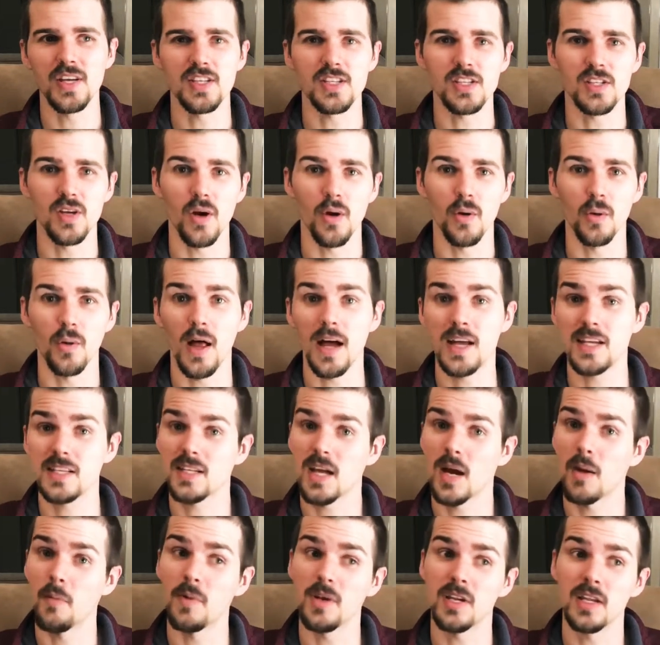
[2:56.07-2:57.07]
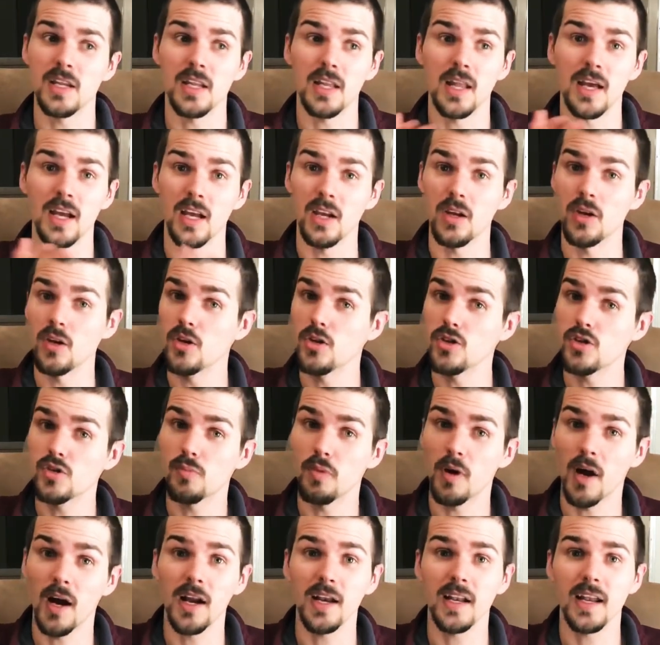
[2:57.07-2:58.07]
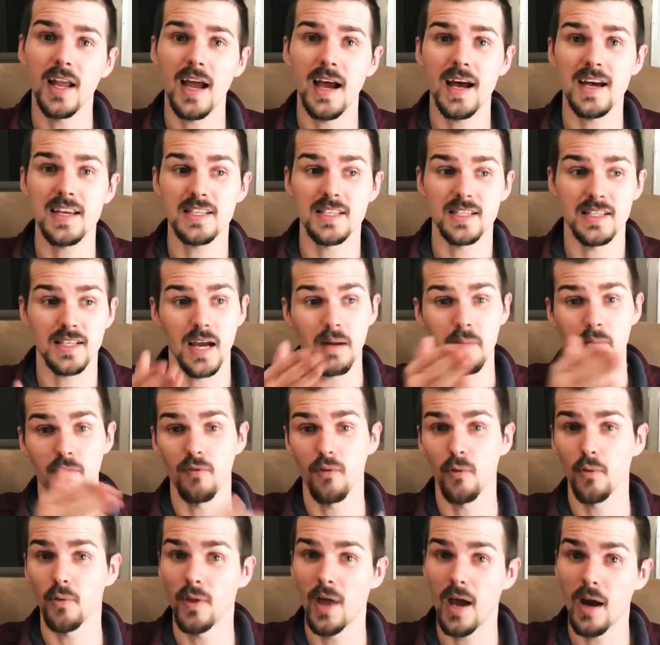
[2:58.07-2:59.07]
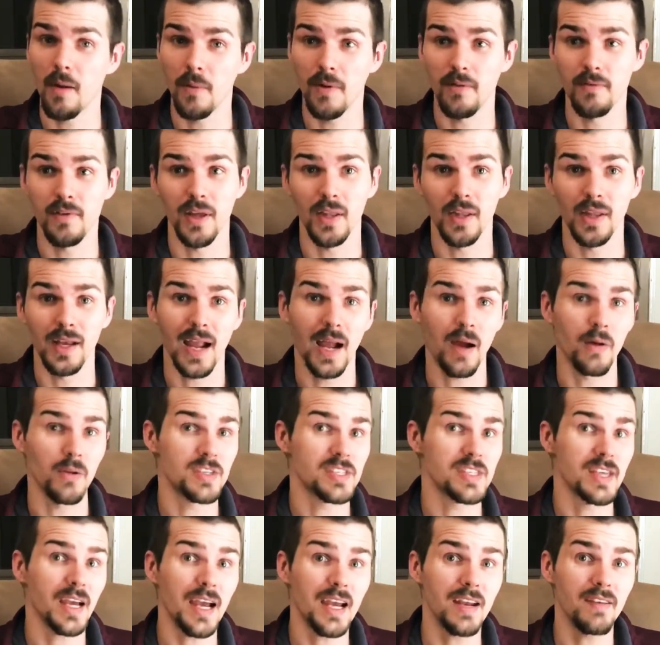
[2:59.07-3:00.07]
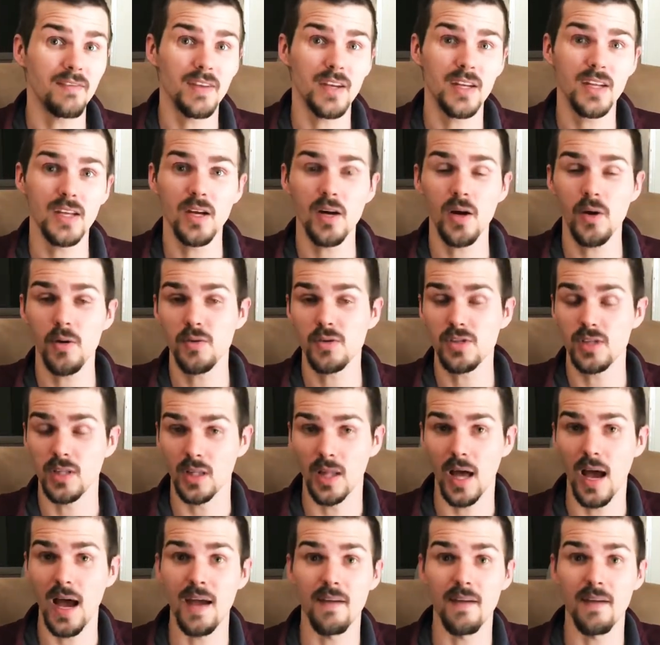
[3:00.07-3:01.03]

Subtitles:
So last time we did like a news broadcast, the time before that we've done like outside videos, live